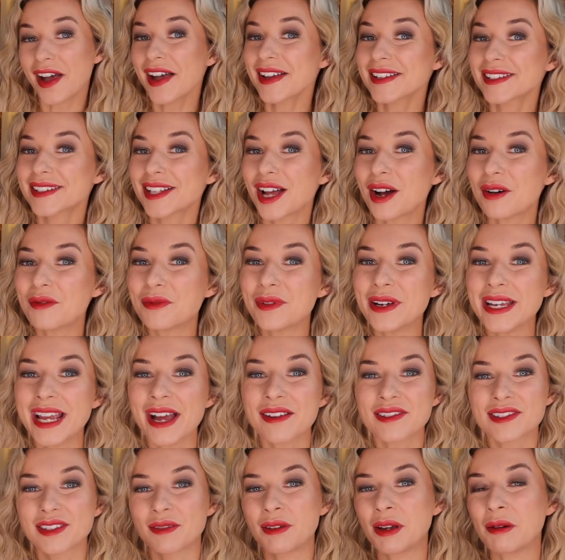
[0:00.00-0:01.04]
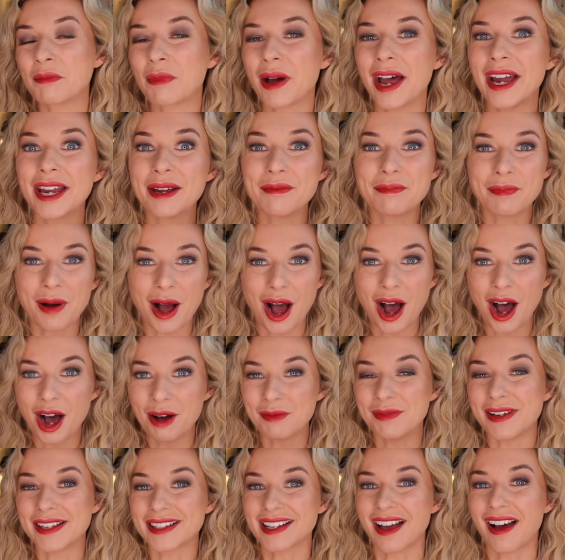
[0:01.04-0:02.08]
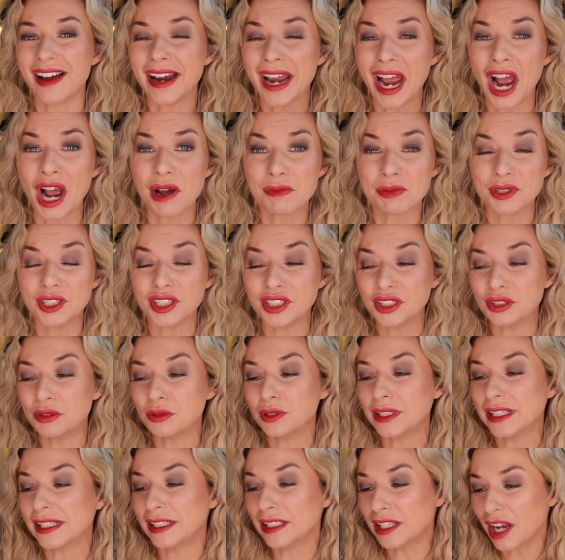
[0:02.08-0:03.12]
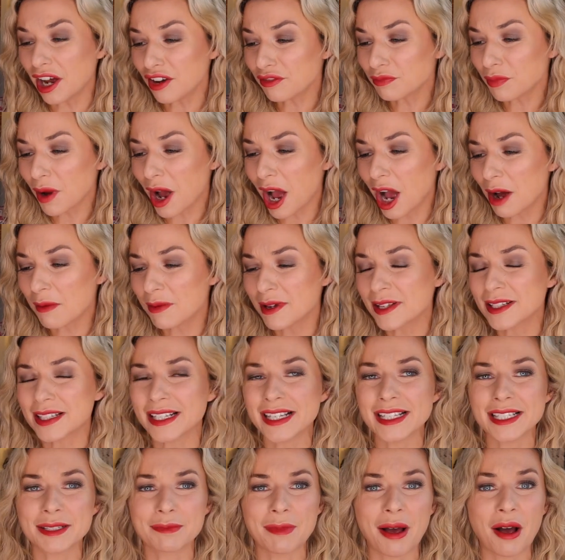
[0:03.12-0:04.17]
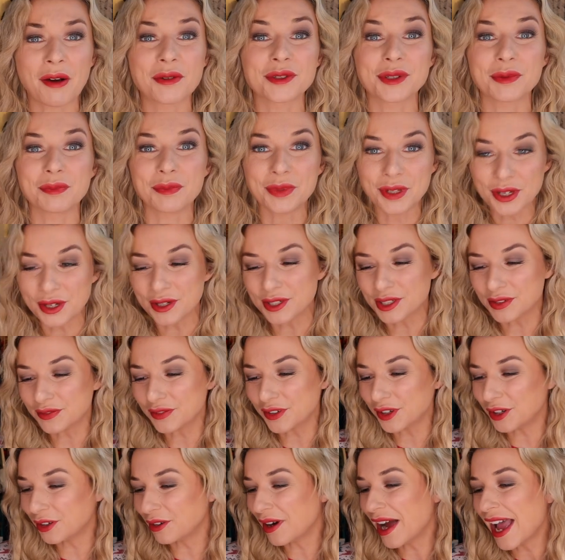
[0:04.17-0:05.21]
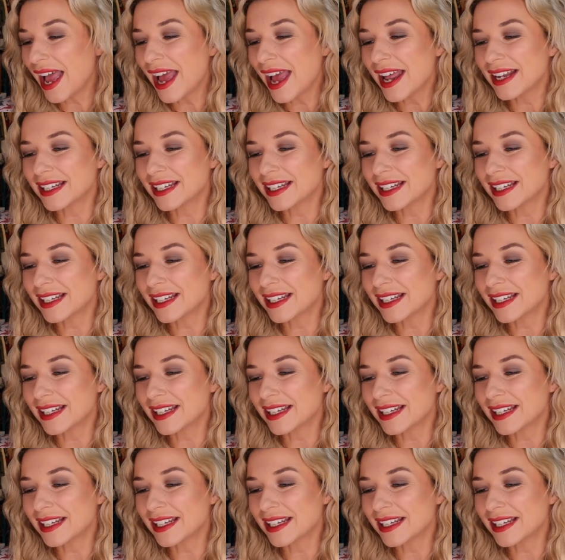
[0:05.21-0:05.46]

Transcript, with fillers: First up, we have something by Palmer's. I absolutely love Palmer's. It smells beautiful.